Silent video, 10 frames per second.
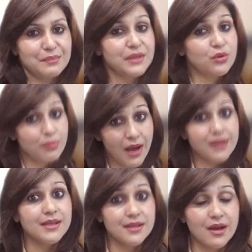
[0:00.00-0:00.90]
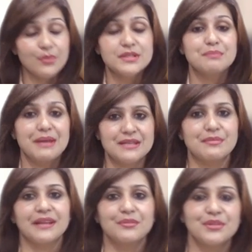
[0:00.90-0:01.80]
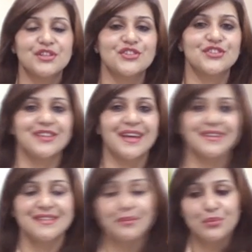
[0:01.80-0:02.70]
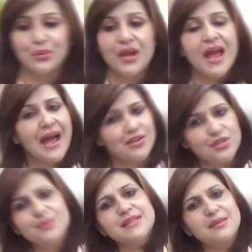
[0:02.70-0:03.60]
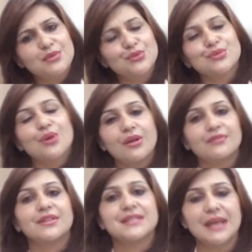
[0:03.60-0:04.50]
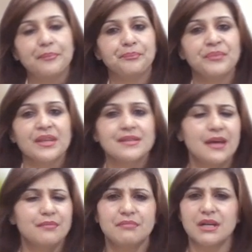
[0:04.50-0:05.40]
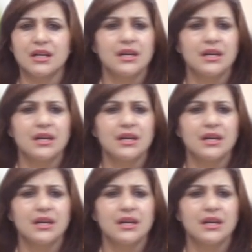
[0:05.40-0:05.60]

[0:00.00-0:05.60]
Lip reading: But Kumari here was a better mathematician than Sambhu, and she was able to solve the some